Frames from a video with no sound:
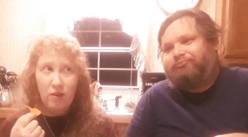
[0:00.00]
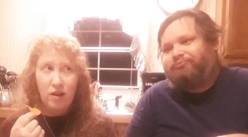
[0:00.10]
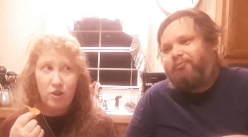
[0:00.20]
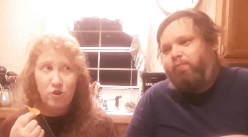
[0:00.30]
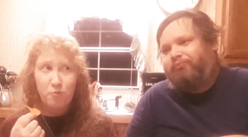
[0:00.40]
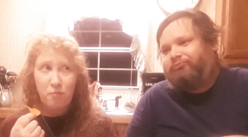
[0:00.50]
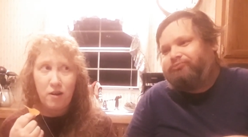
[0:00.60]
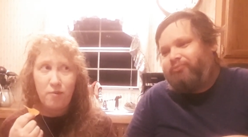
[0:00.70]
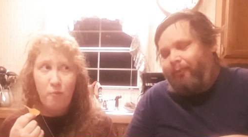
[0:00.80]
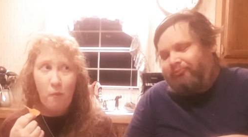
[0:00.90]
Speaker 1: I just
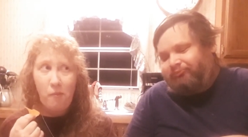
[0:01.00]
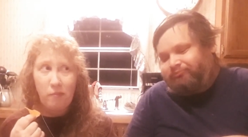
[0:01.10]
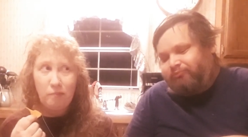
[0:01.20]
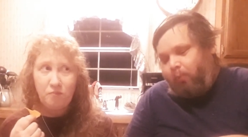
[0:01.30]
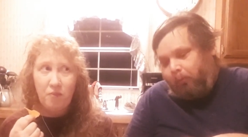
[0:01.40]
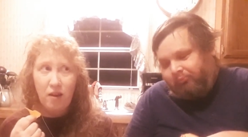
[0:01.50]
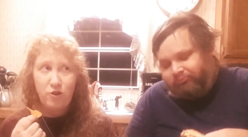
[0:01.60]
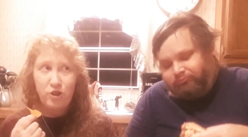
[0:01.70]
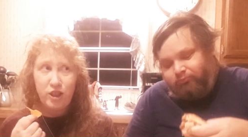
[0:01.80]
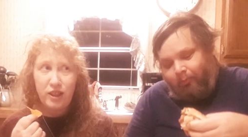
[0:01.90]
bun
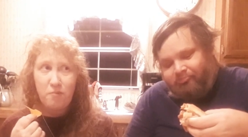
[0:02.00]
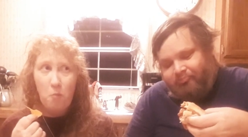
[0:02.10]
and chili,